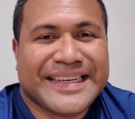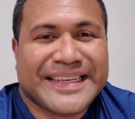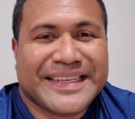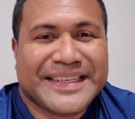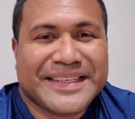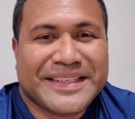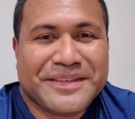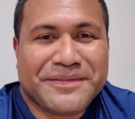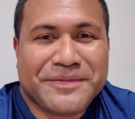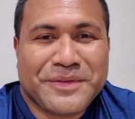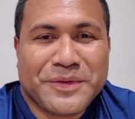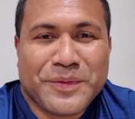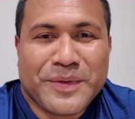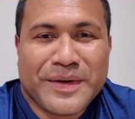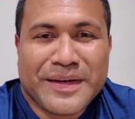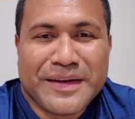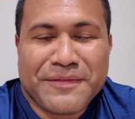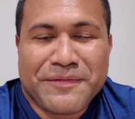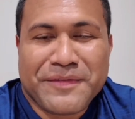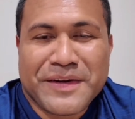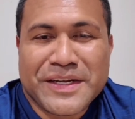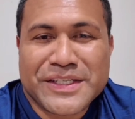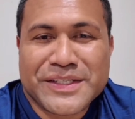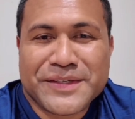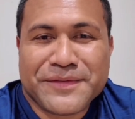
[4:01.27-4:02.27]
If you want a
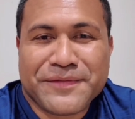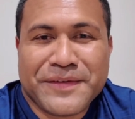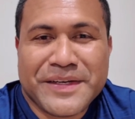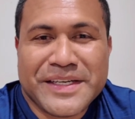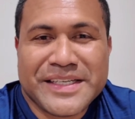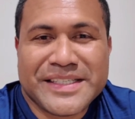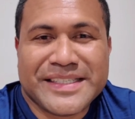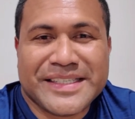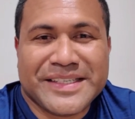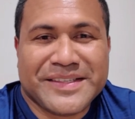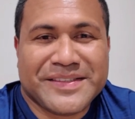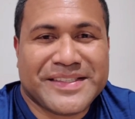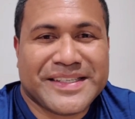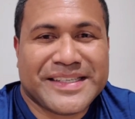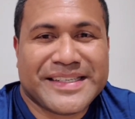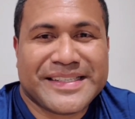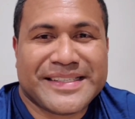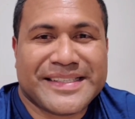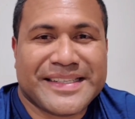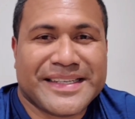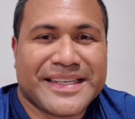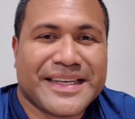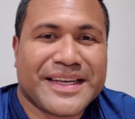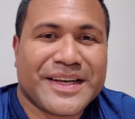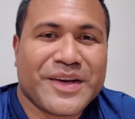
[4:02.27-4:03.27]
fresh fish, you
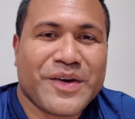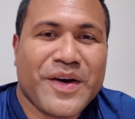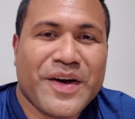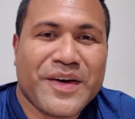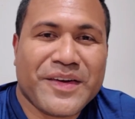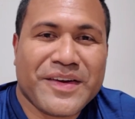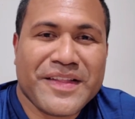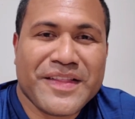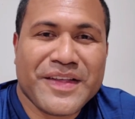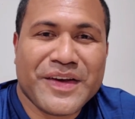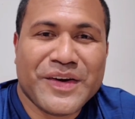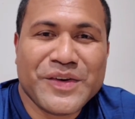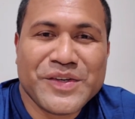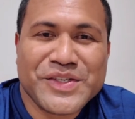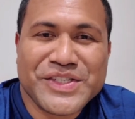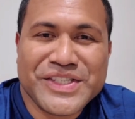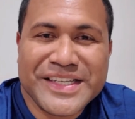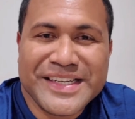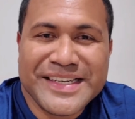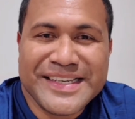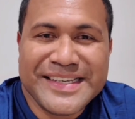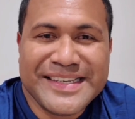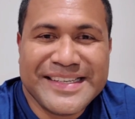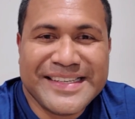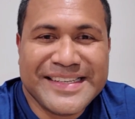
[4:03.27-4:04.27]
just go out in the
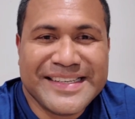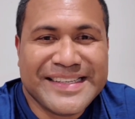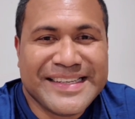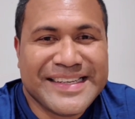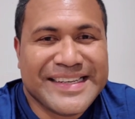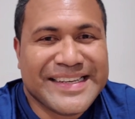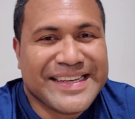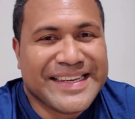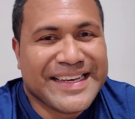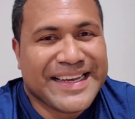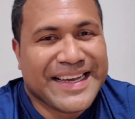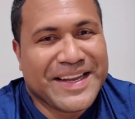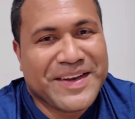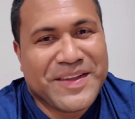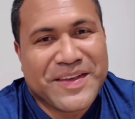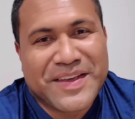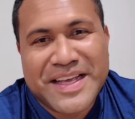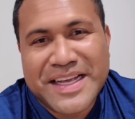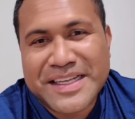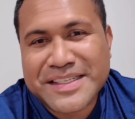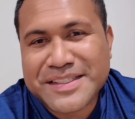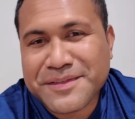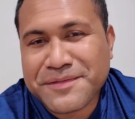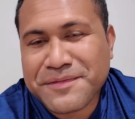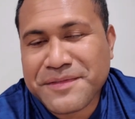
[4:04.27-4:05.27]
ocean and you
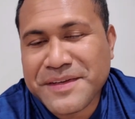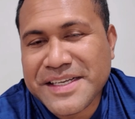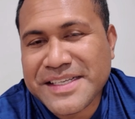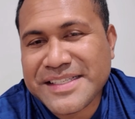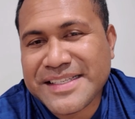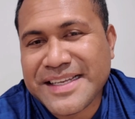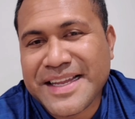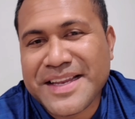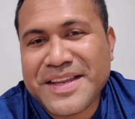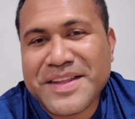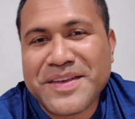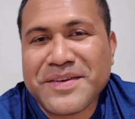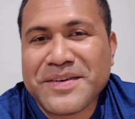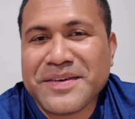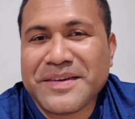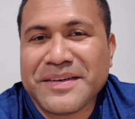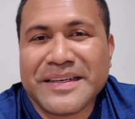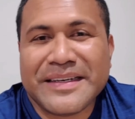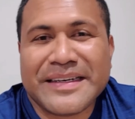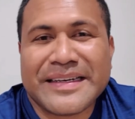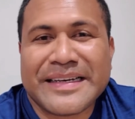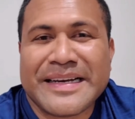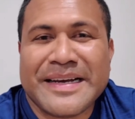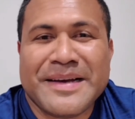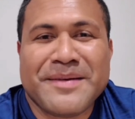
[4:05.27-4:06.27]
catch a fish and
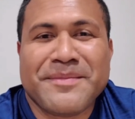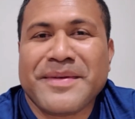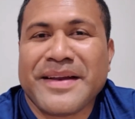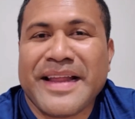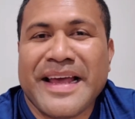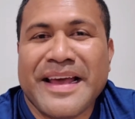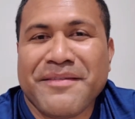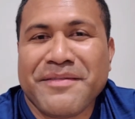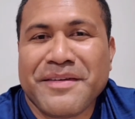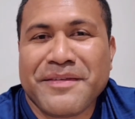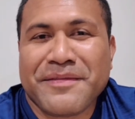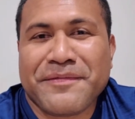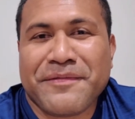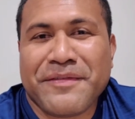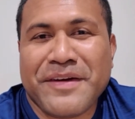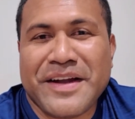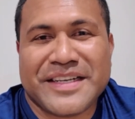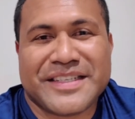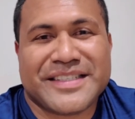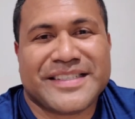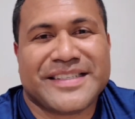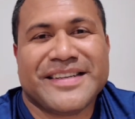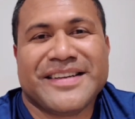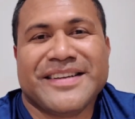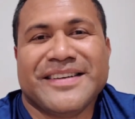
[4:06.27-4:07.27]
you come and have it
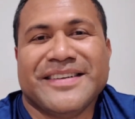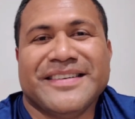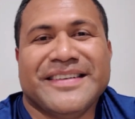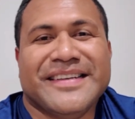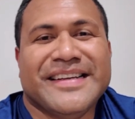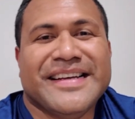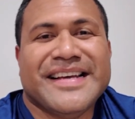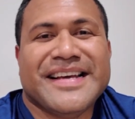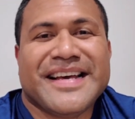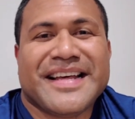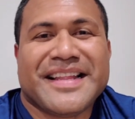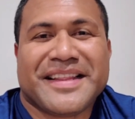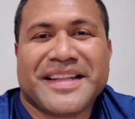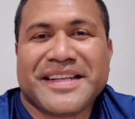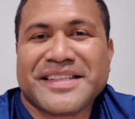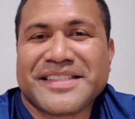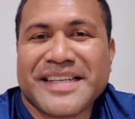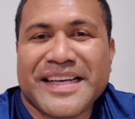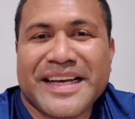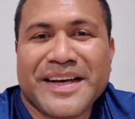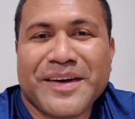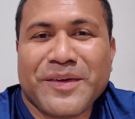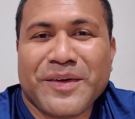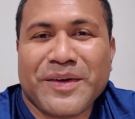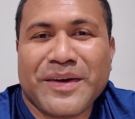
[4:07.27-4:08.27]
fresh, you know. That's
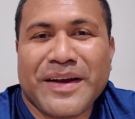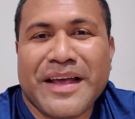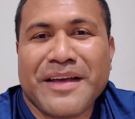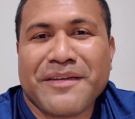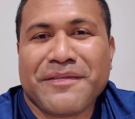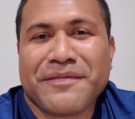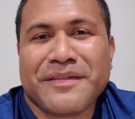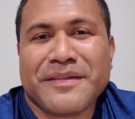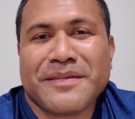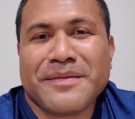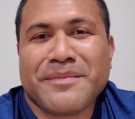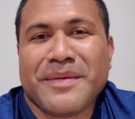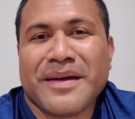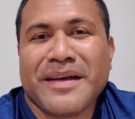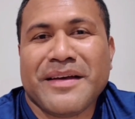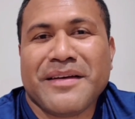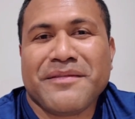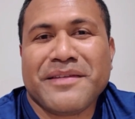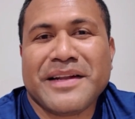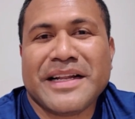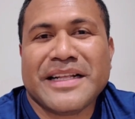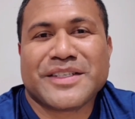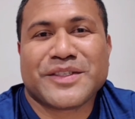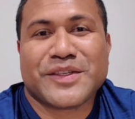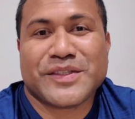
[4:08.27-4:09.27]
how life in my
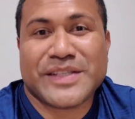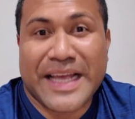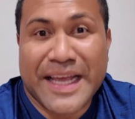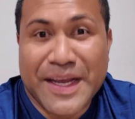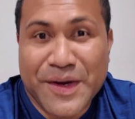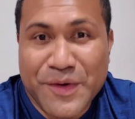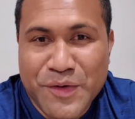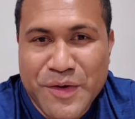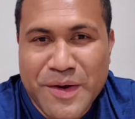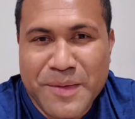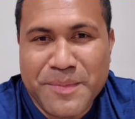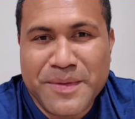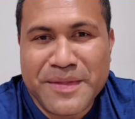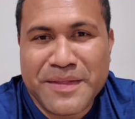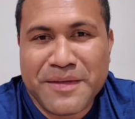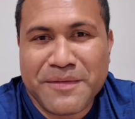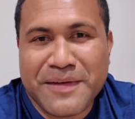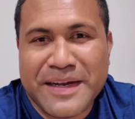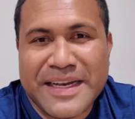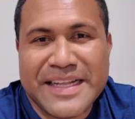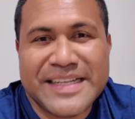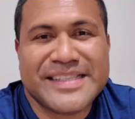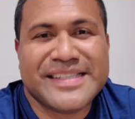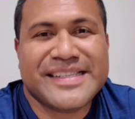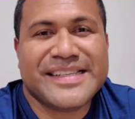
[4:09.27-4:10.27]
village, because I grew up in the
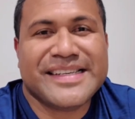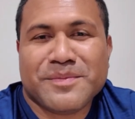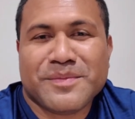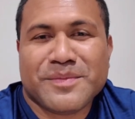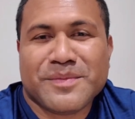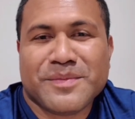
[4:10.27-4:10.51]
village.